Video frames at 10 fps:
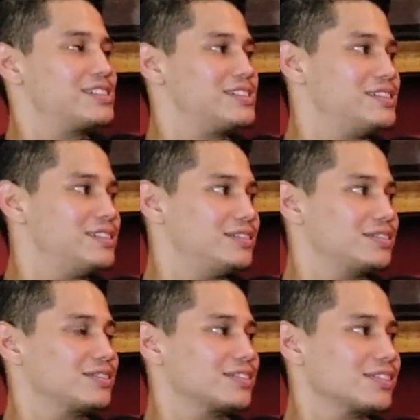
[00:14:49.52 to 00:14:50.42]

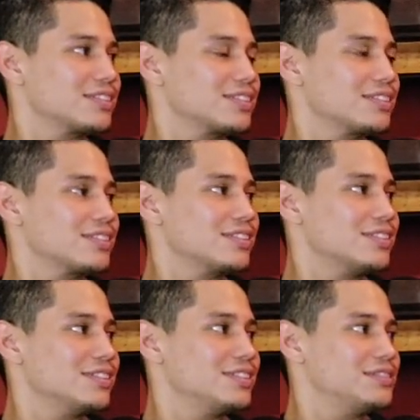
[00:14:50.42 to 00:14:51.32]

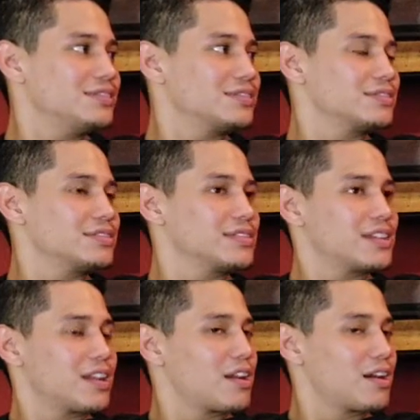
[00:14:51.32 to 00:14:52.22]

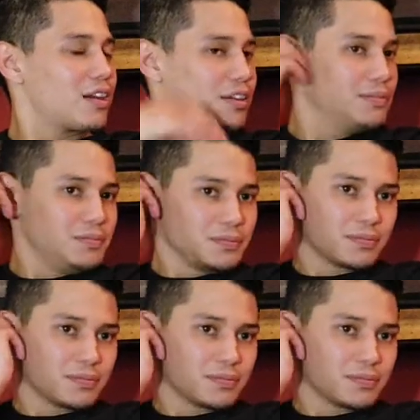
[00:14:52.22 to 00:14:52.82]
The person shown says nothing.